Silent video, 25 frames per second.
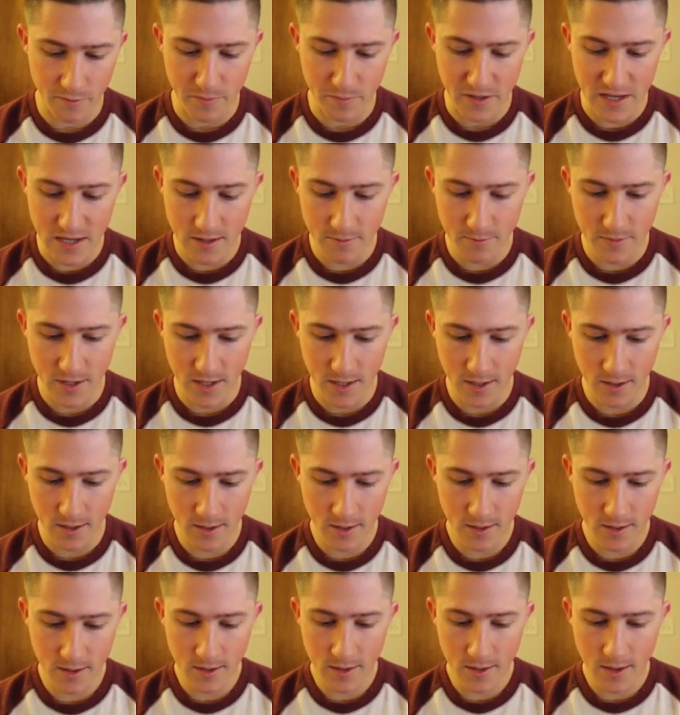beaten me
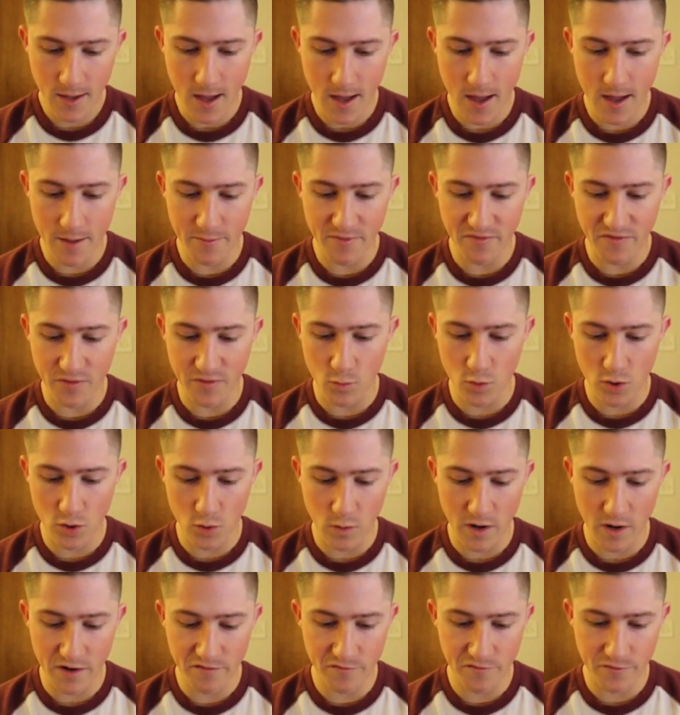if he would
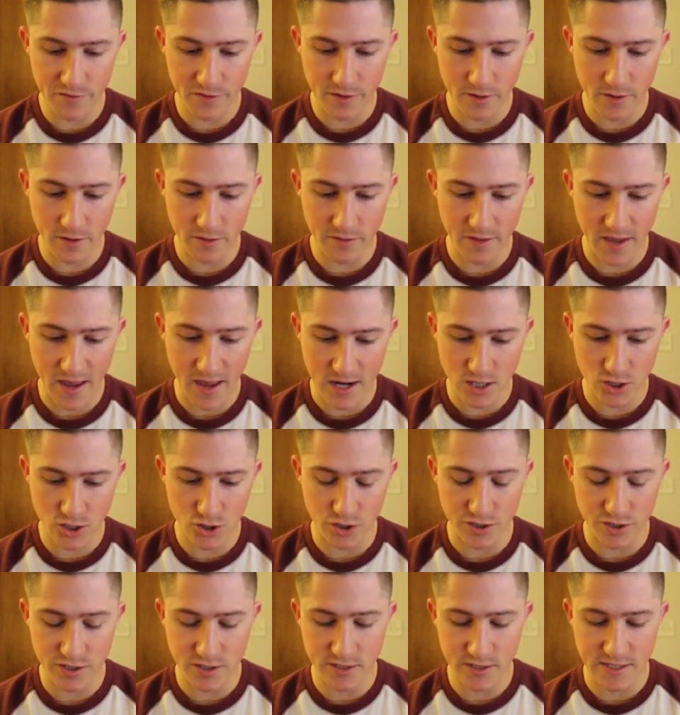have went for the
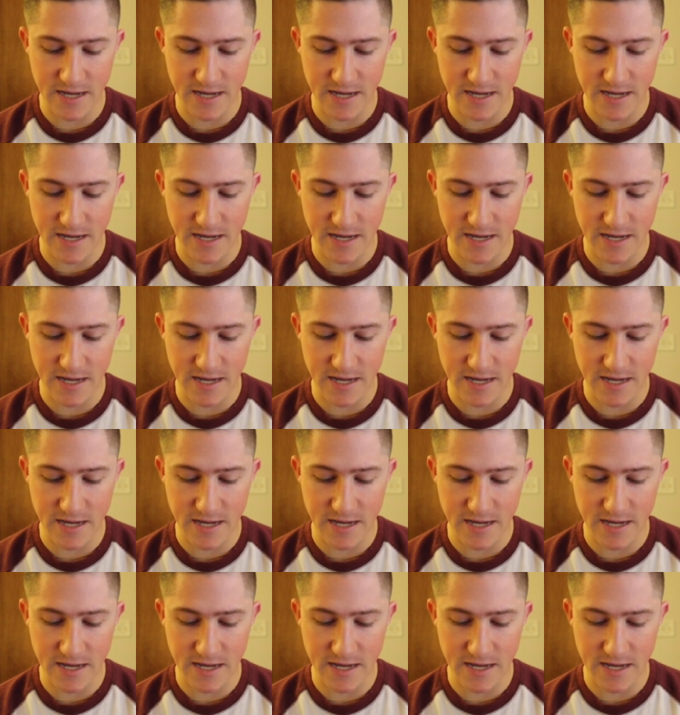extra